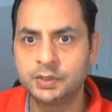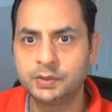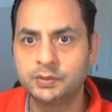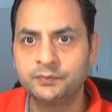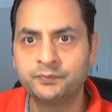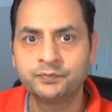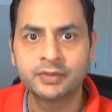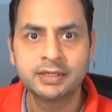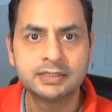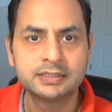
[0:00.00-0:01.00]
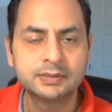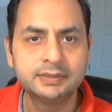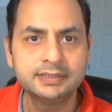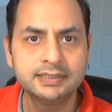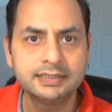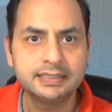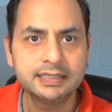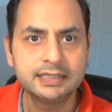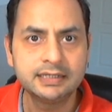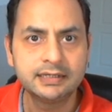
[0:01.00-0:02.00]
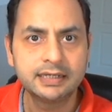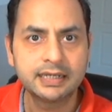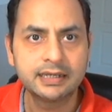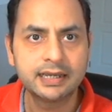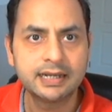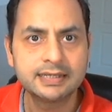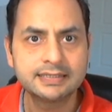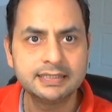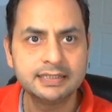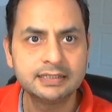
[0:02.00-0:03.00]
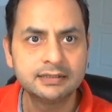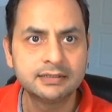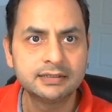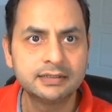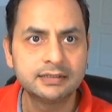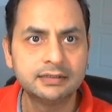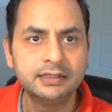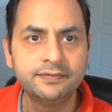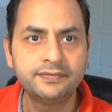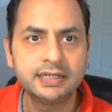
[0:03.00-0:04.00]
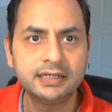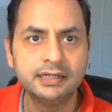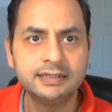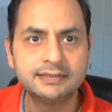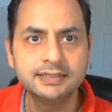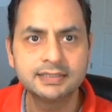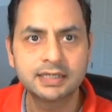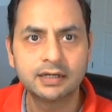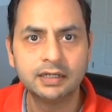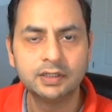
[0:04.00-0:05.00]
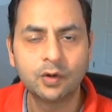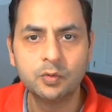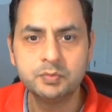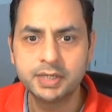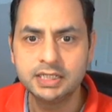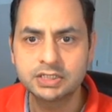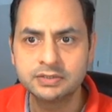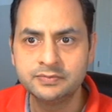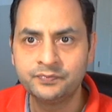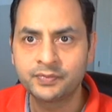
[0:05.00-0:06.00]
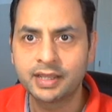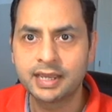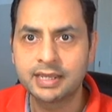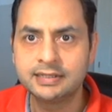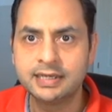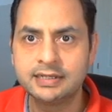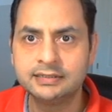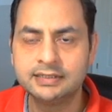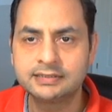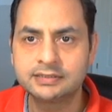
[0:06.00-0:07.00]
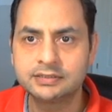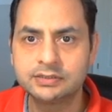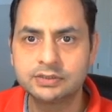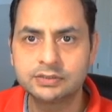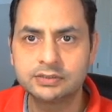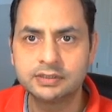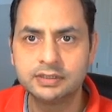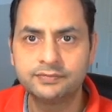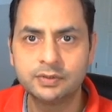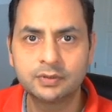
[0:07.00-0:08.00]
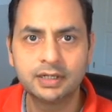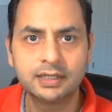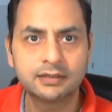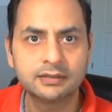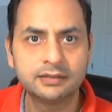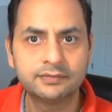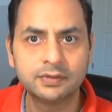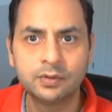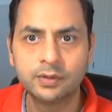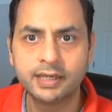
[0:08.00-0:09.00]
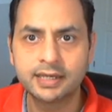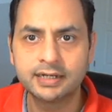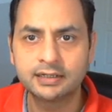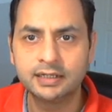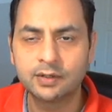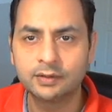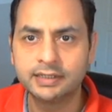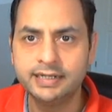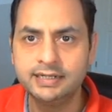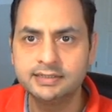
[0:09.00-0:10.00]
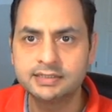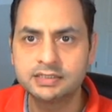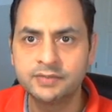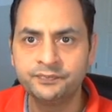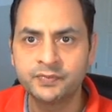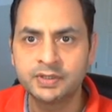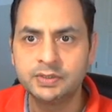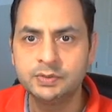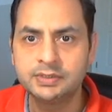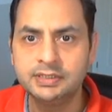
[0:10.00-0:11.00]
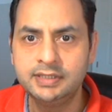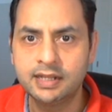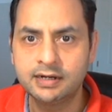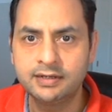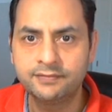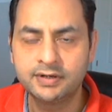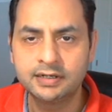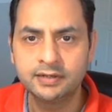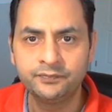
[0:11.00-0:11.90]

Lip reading: you. So this is the NSE Nifty indices at the home page, and then this, if you go here and click on the indices, you see there are different